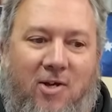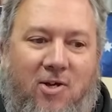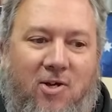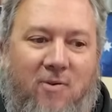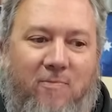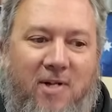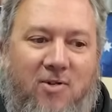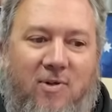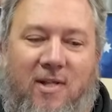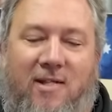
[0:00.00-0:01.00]
you could be
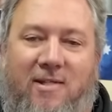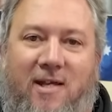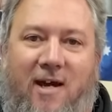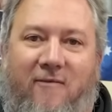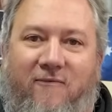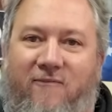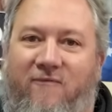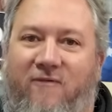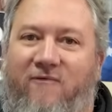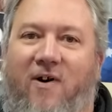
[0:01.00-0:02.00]
doing this stuff
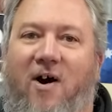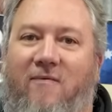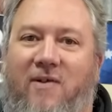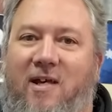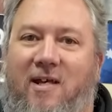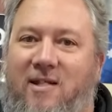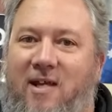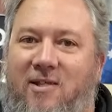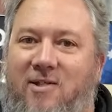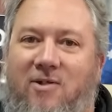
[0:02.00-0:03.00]
for 5 years
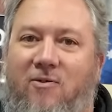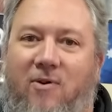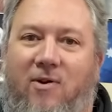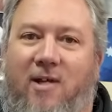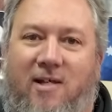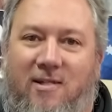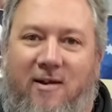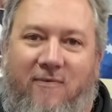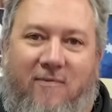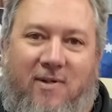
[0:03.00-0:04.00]
and still learning
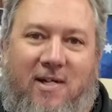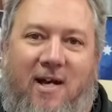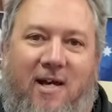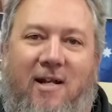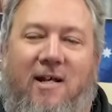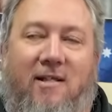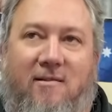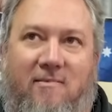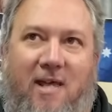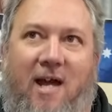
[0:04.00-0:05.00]
stuff every day. It
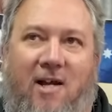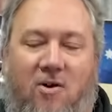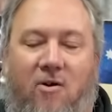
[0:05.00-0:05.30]
is that